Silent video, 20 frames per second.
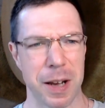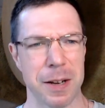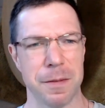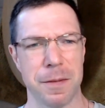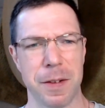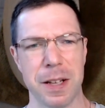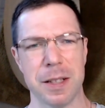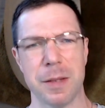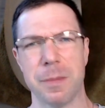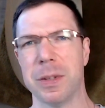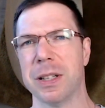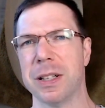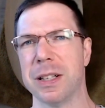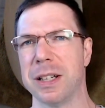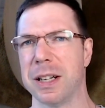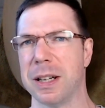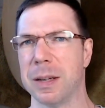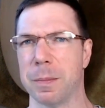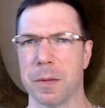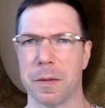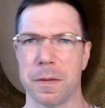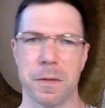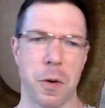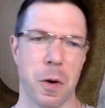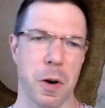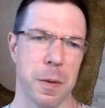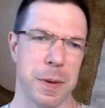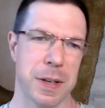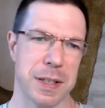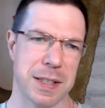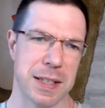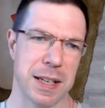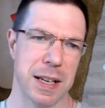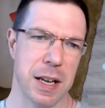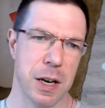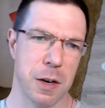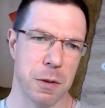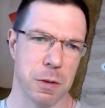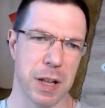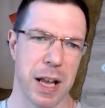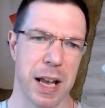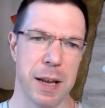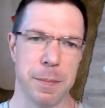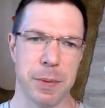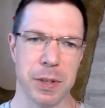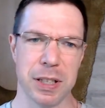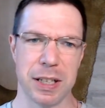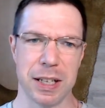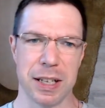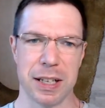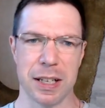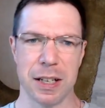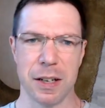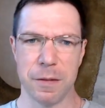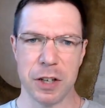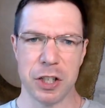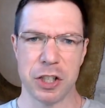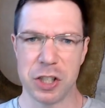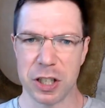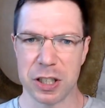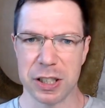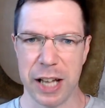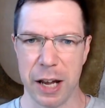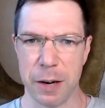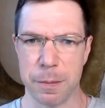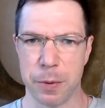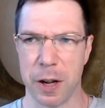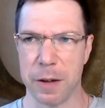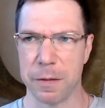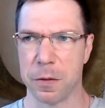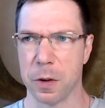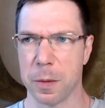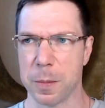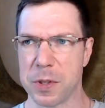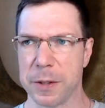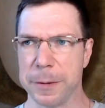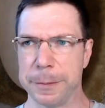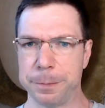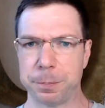Availability, performance, reliability, innovation to cloud platforms.